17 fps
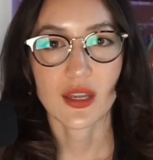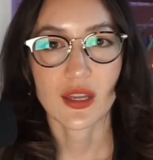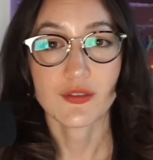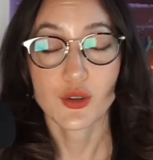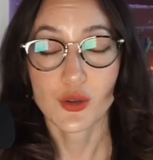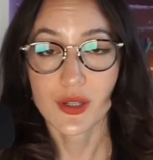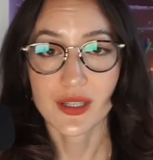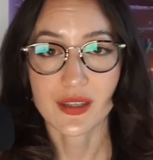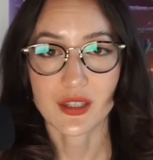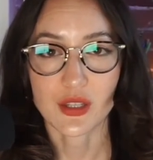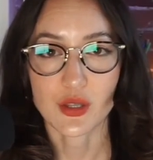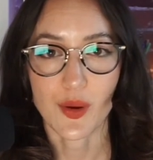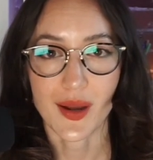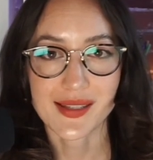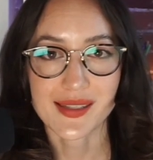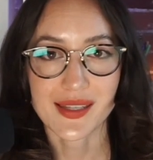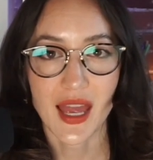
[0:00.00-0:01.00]
if you're in the
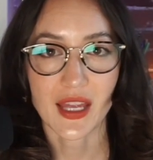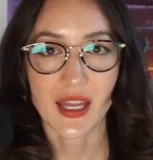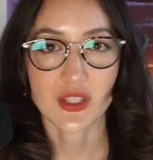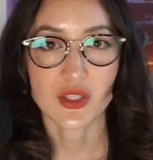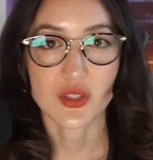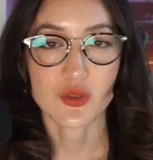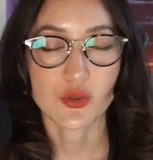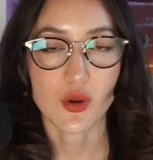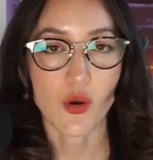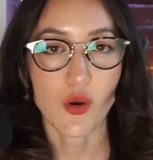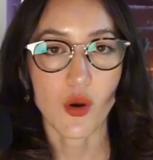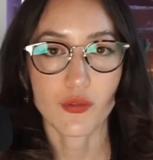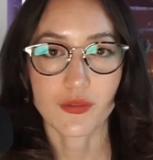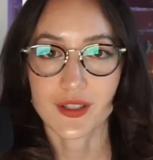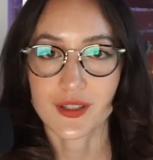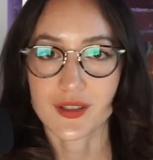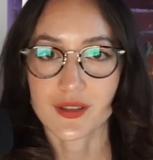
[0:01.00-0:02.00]
US and you go
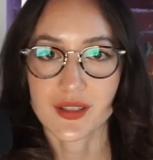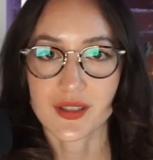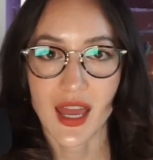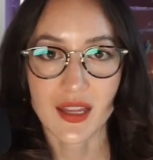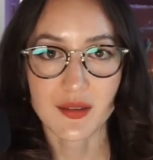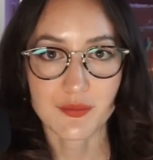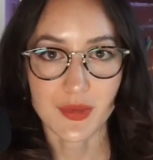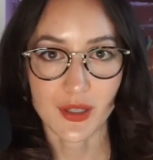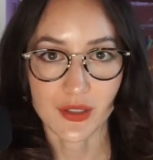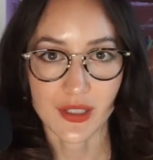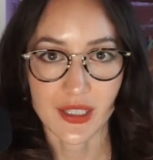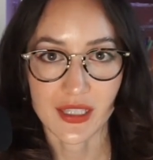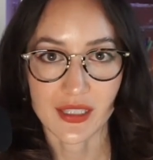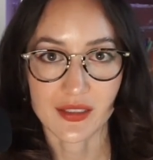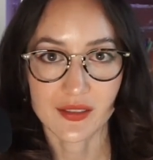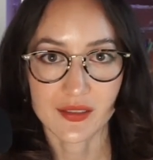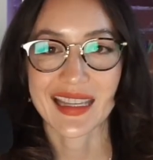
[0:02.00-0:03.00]
over 10
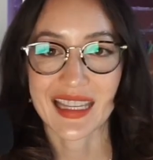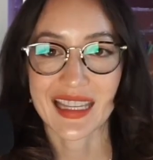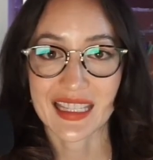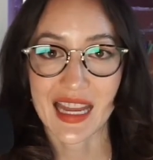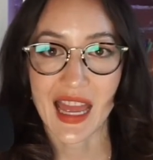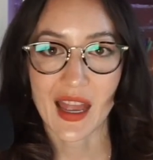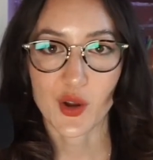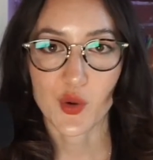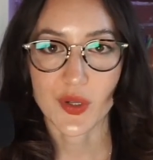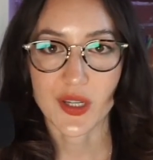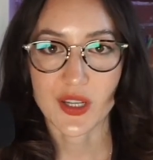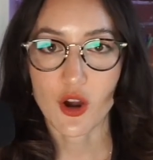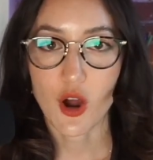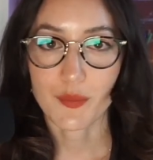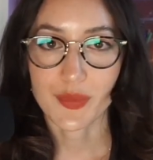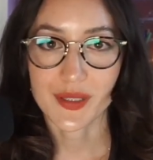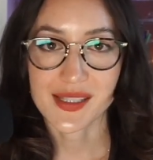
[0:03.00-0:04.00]
million in equity
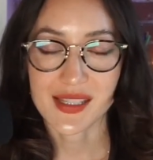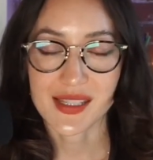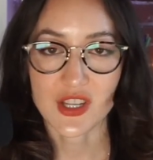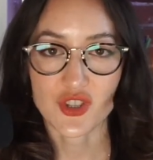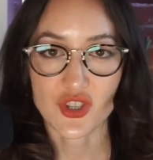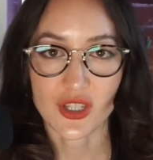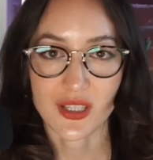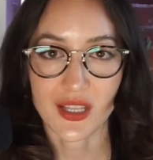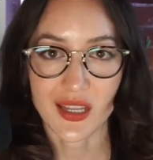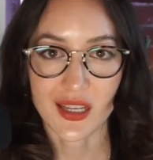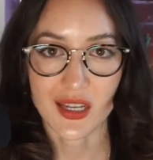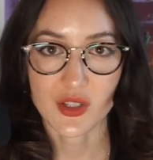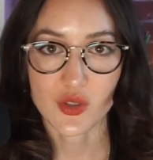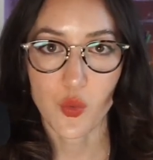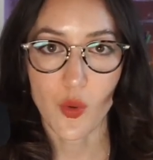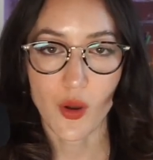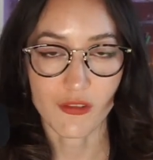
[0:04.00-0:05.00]
compensation in a
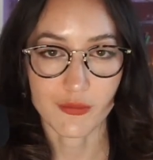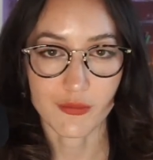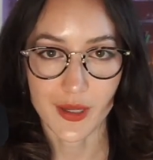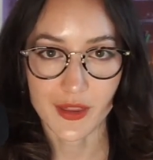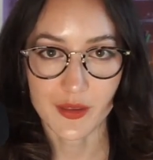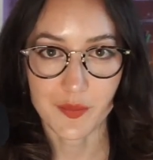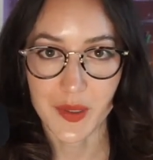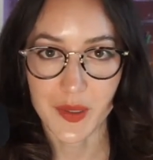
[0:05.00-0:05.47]
12-month